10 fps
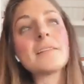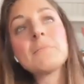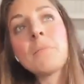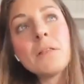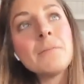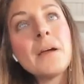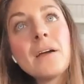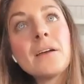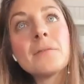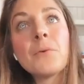Mother
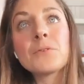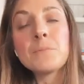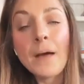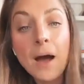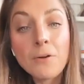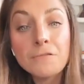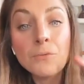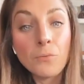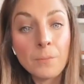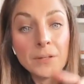Mary, the most
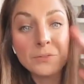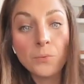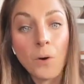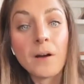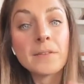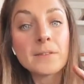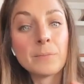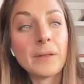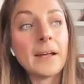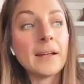powerful woman to walk this
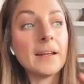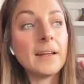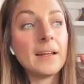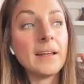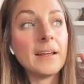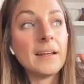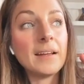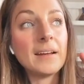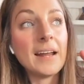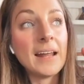planet
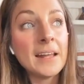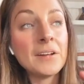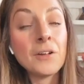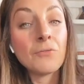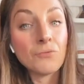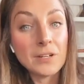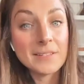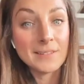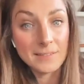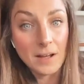in
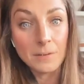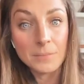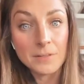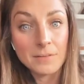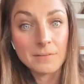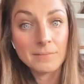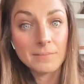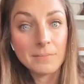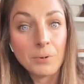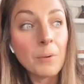recent times.
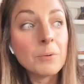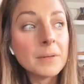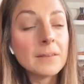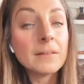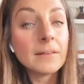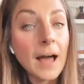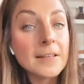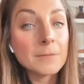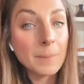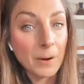Probably the
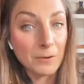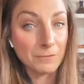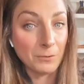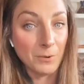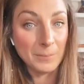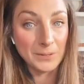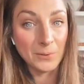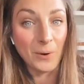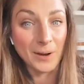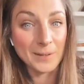last powerful woman to
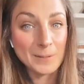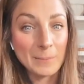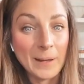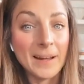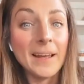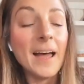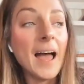walk this planet.